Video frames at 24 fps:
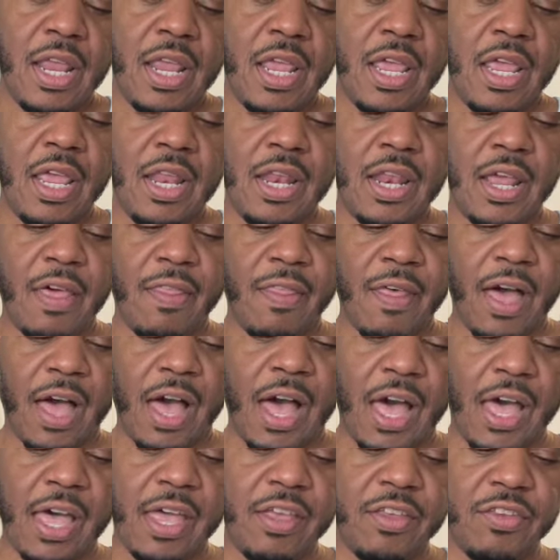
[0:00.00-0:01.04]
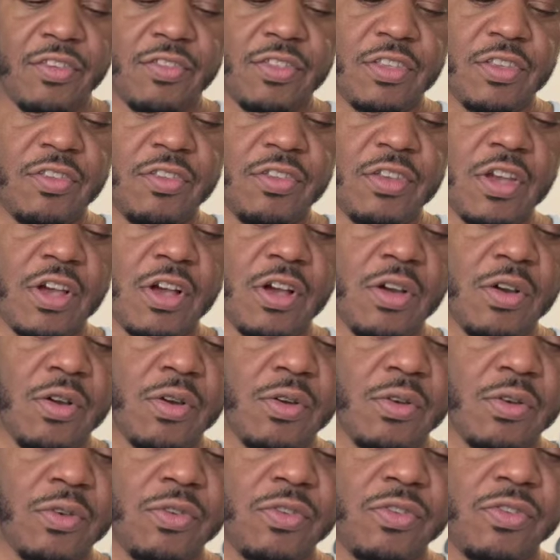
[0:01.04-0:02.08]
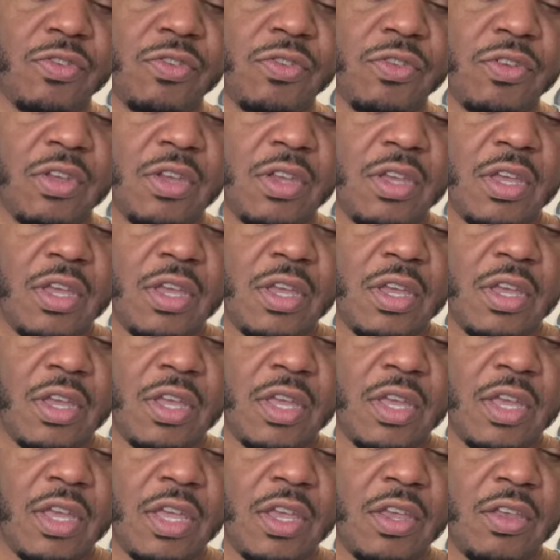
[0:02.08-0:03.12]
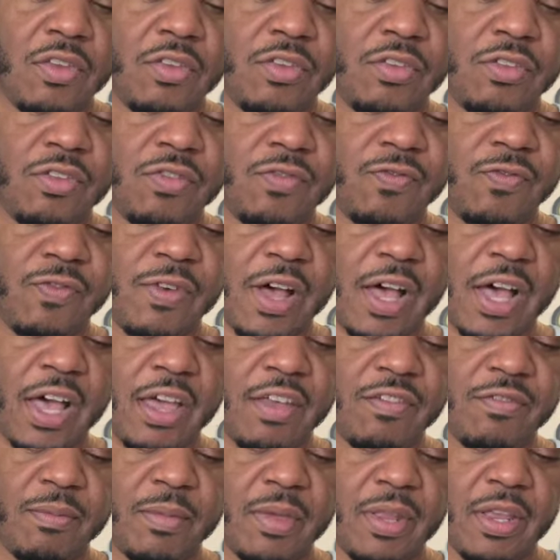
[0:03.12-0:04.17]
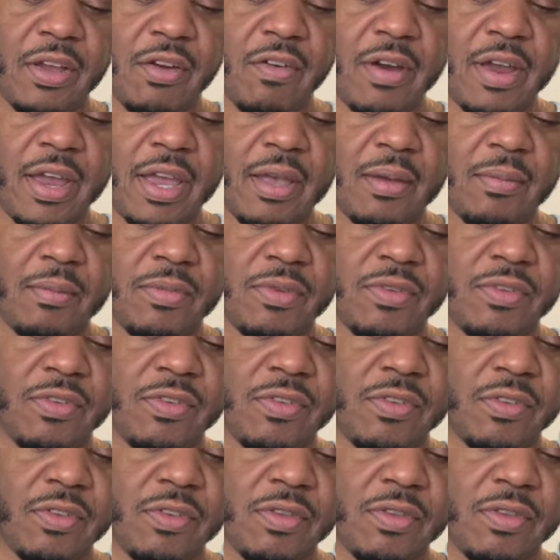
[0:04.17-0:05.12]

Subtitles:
Now, the highest this goes is 5 milligrams.